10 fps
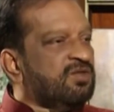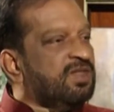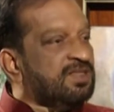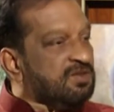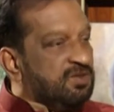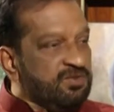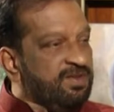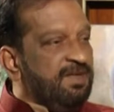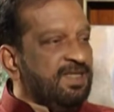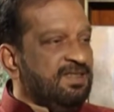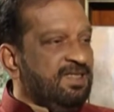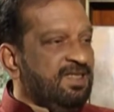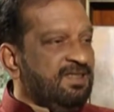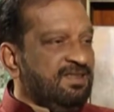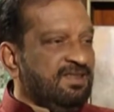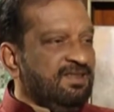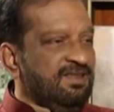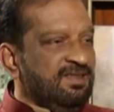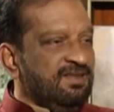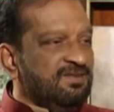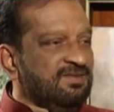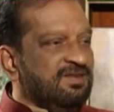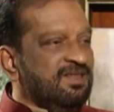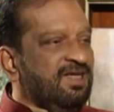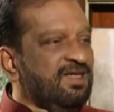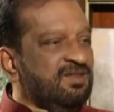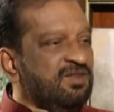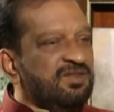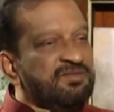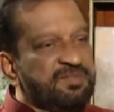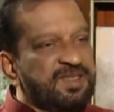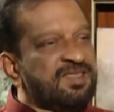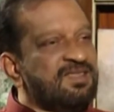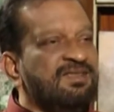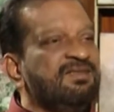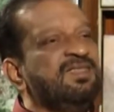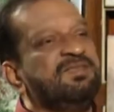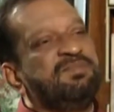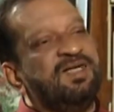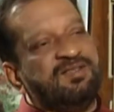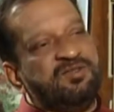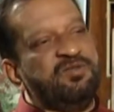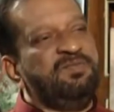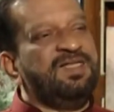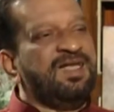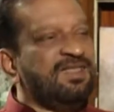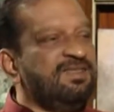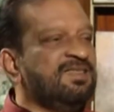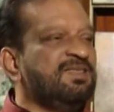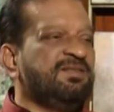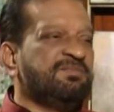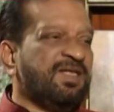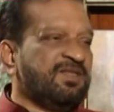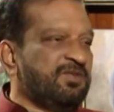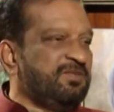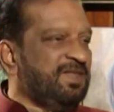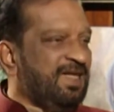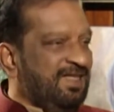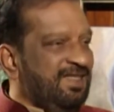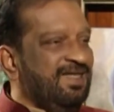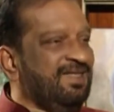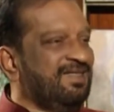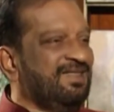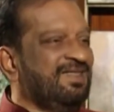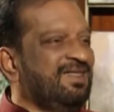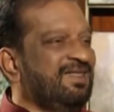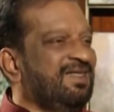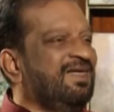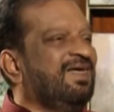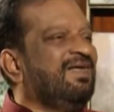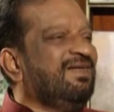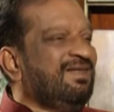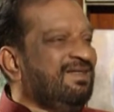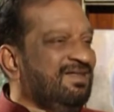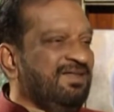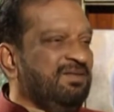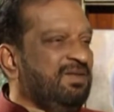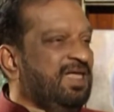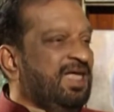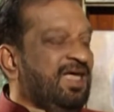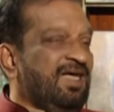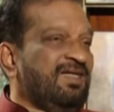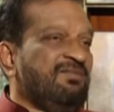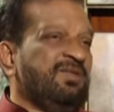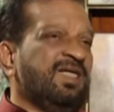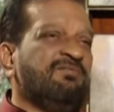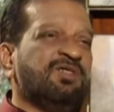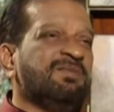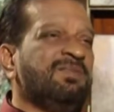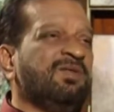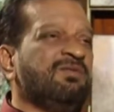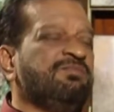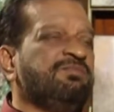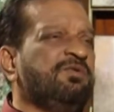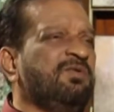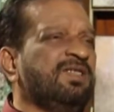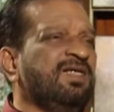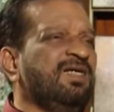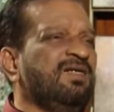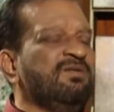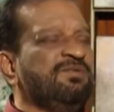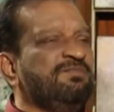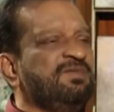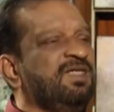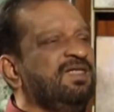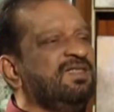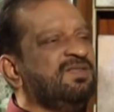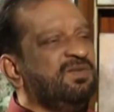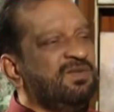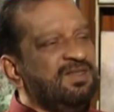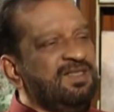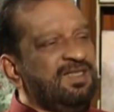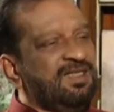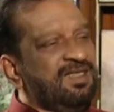So it's through imagination. I used to just picture this part should be like this part should be like that, and when I was about 14 or 15 years old,